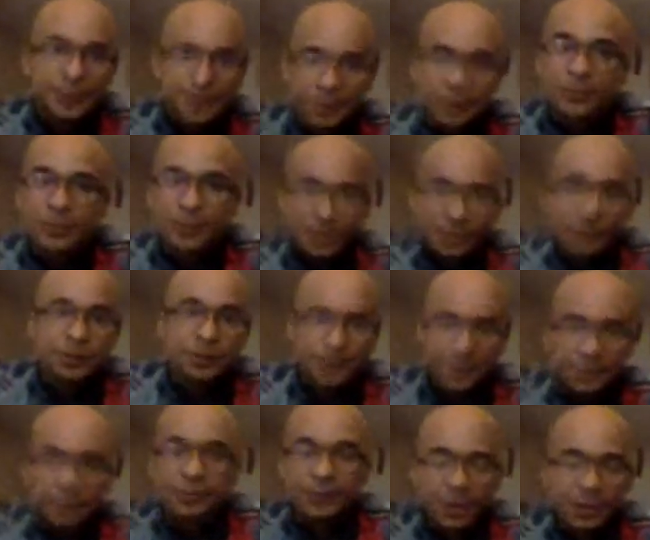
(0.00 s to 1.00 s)
It wasn't
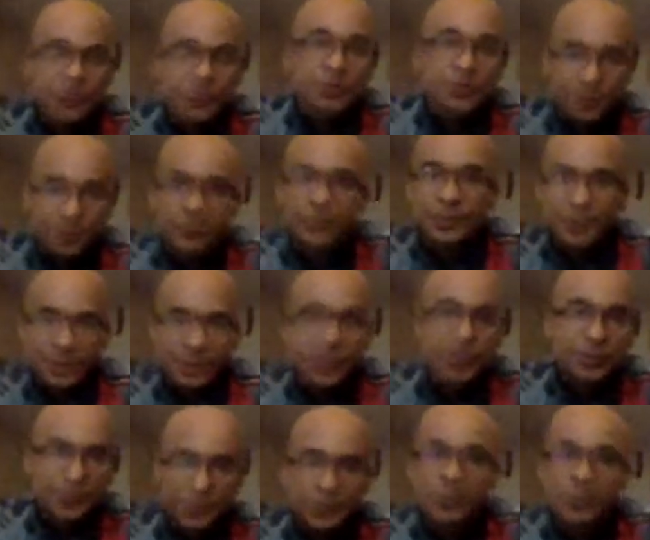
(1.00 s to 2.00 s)
a surface
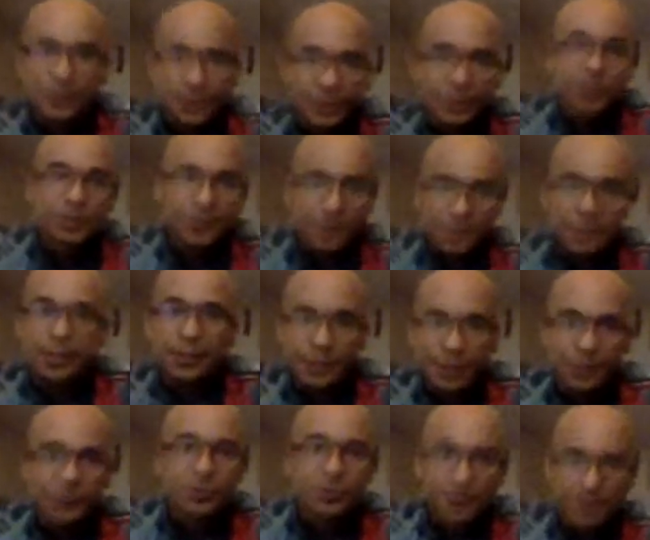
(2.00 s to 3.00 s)
that you coated
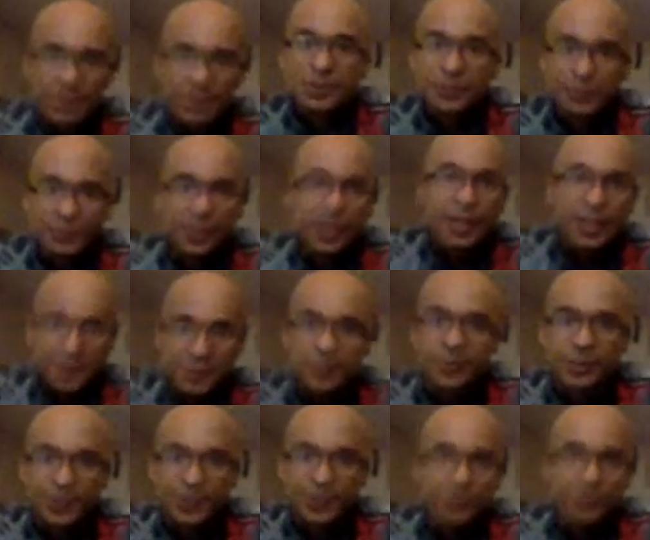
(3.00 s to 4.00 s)
another piece of glass
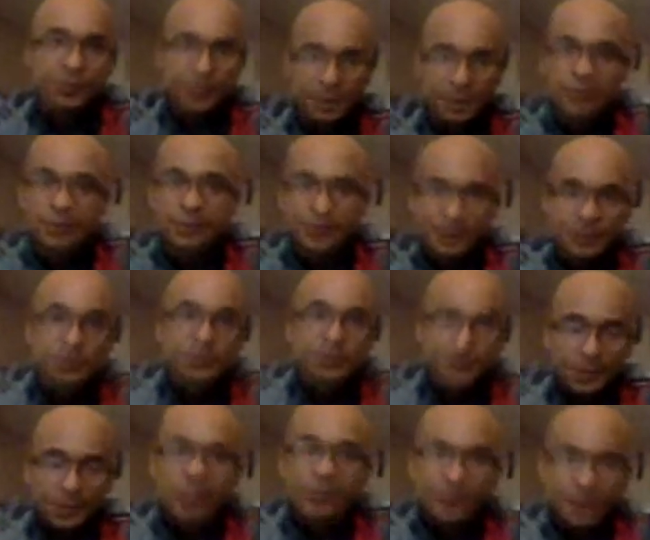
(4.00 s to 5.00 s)
with.
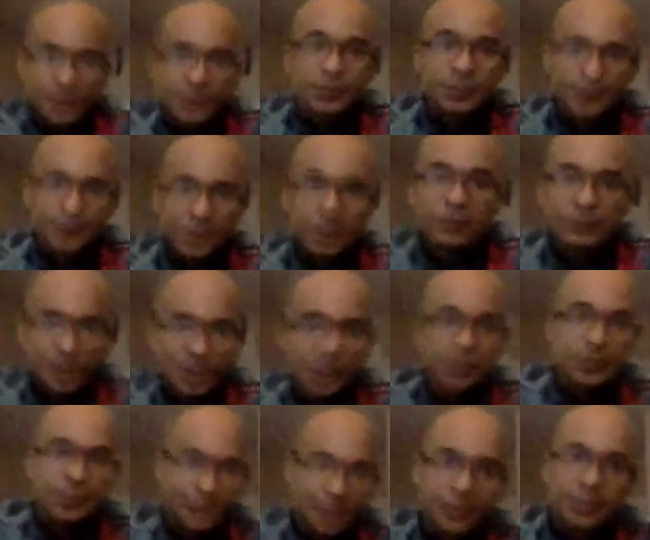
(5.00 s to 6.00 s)
It was a real
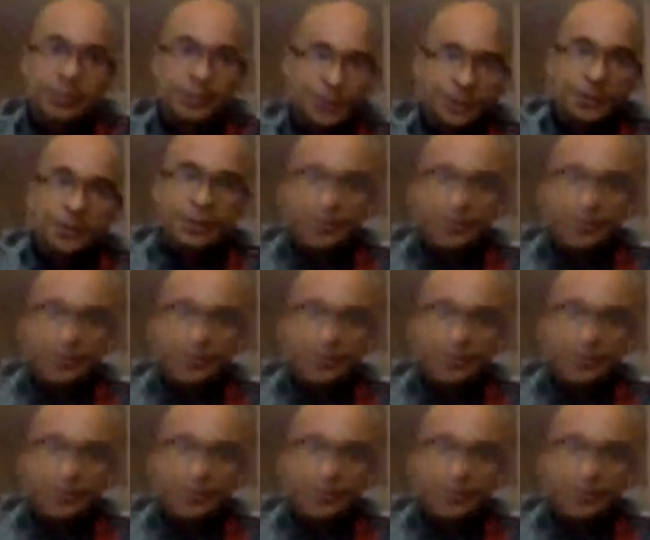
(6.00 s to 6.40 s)
lens,